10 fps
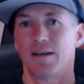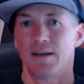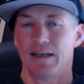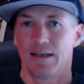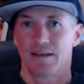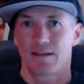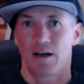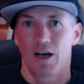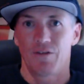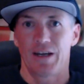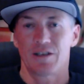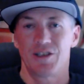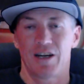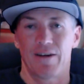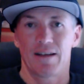So hopefully you can stick
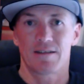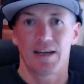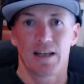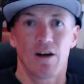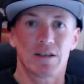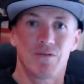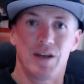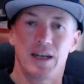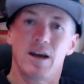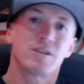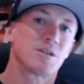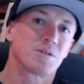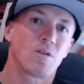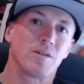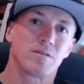around. So yeah, like the video,
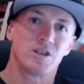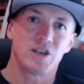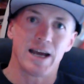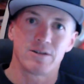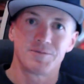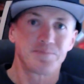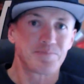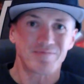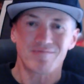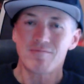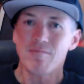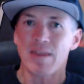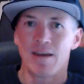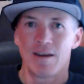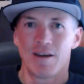subscribe to the channel.
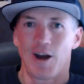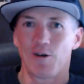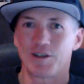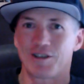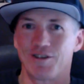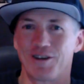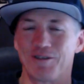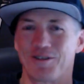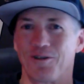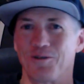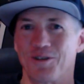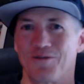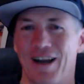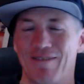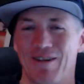I always thought it was
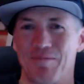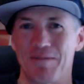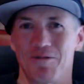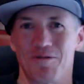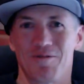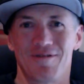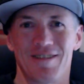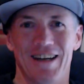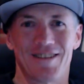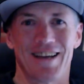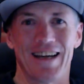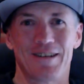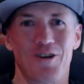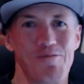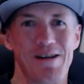funny when people, say
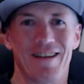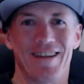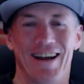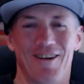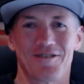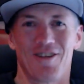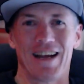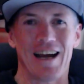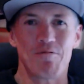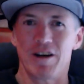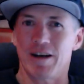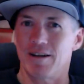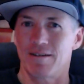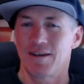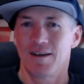comment and that. I was like, how am I
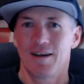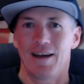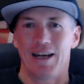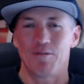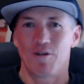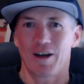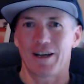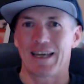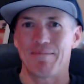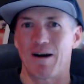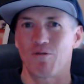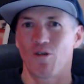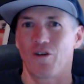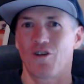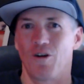gonna keep up with all
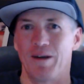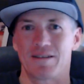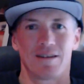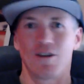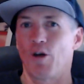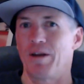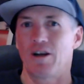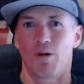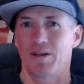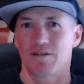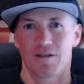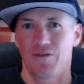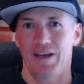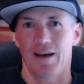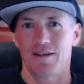the comments? Nobody comments on the
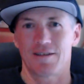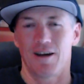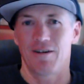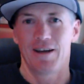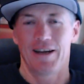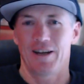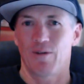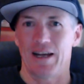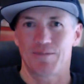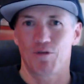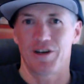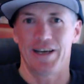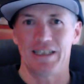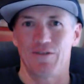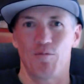video, so in a way it's pretty
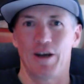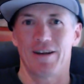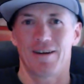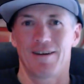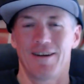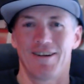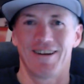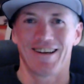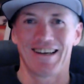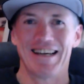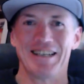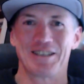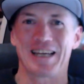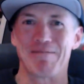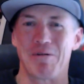easy for me to to
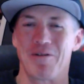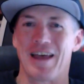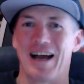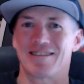keep up with that.